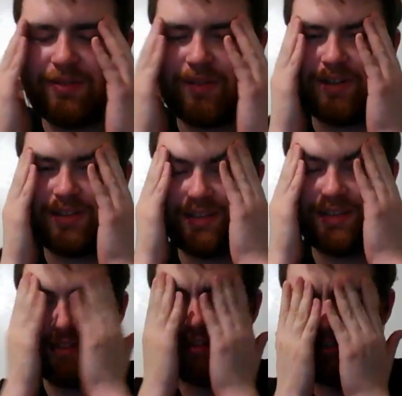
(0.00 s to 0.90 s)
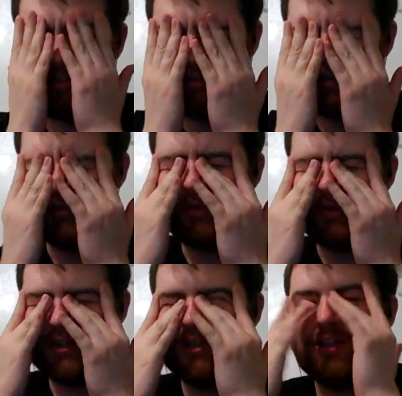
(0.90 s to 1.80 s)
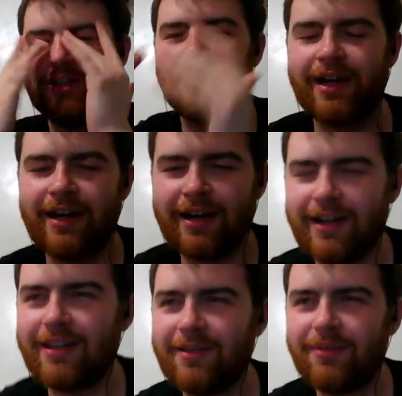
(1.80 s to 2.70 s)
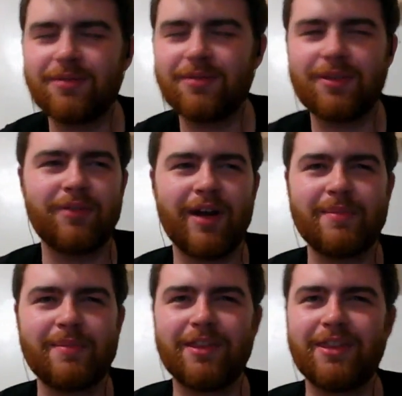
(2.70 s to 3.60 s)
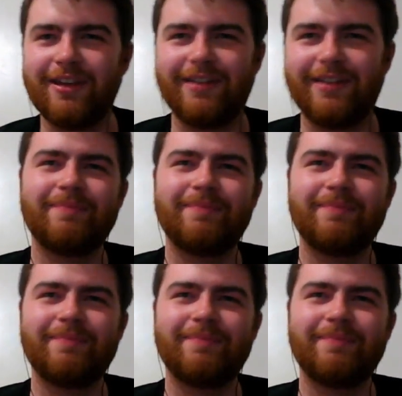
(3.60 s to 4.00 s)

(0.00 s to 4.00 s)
what is there? There's so much going on. What's with the rabbit thing?